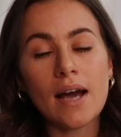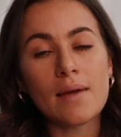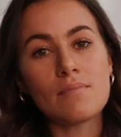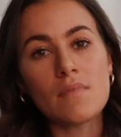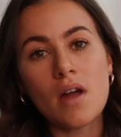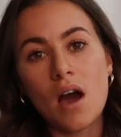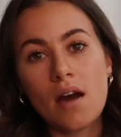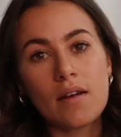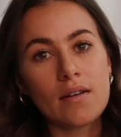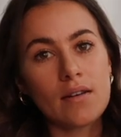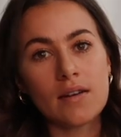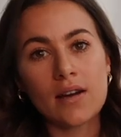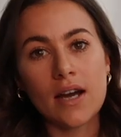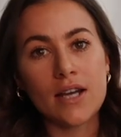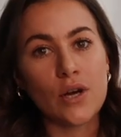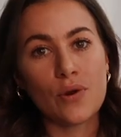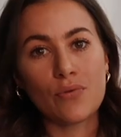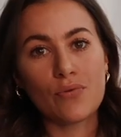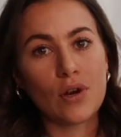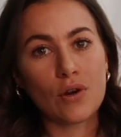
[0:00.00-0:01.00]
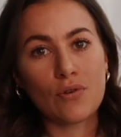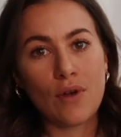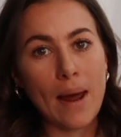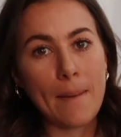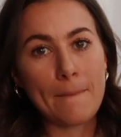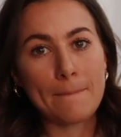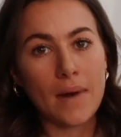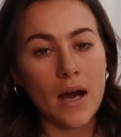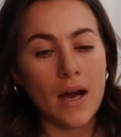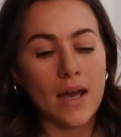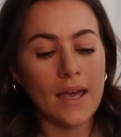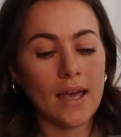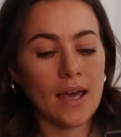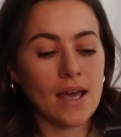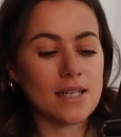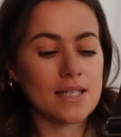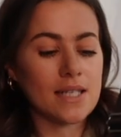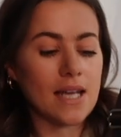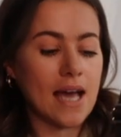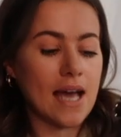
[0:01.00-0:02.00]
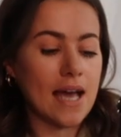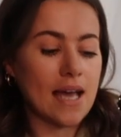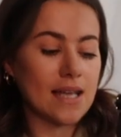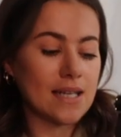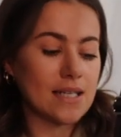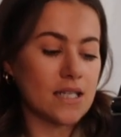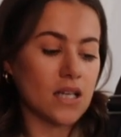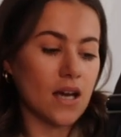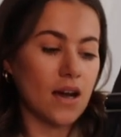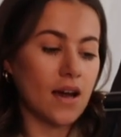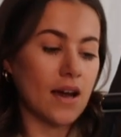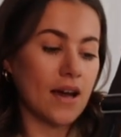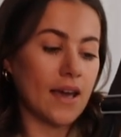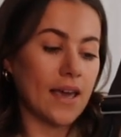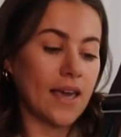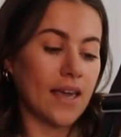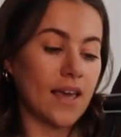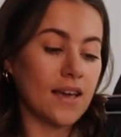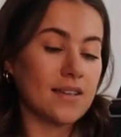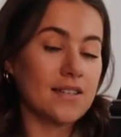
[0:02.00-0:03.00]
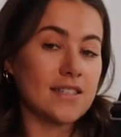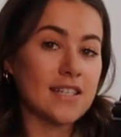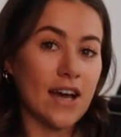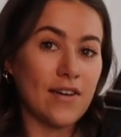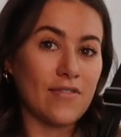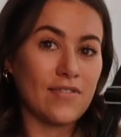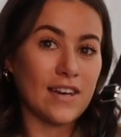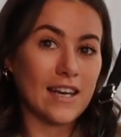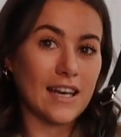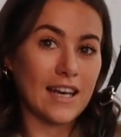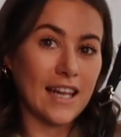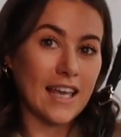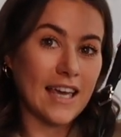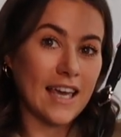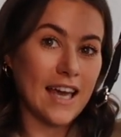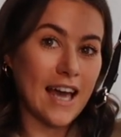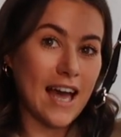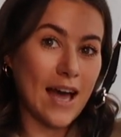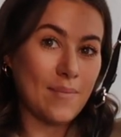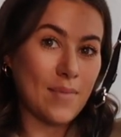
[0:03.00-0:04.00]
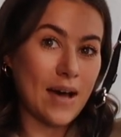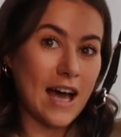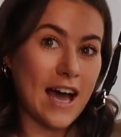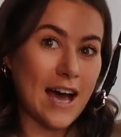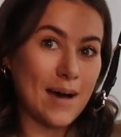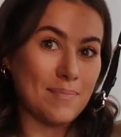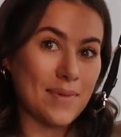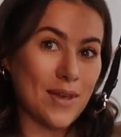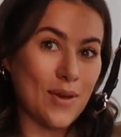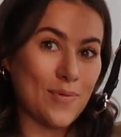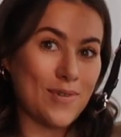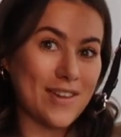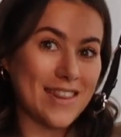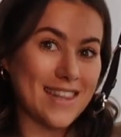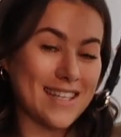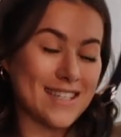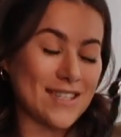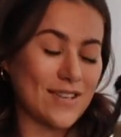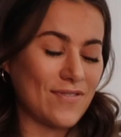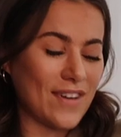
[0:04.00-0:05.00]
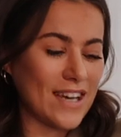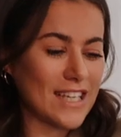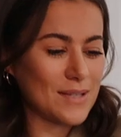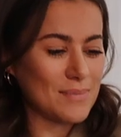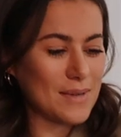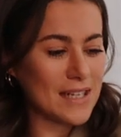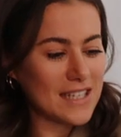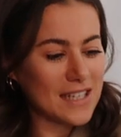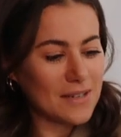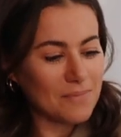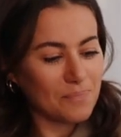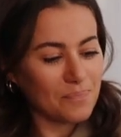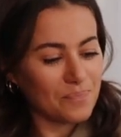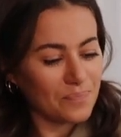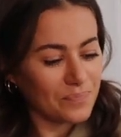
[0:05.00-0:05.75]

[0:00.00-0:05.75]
I don't regret buying it, and I definitely am happy with this investment.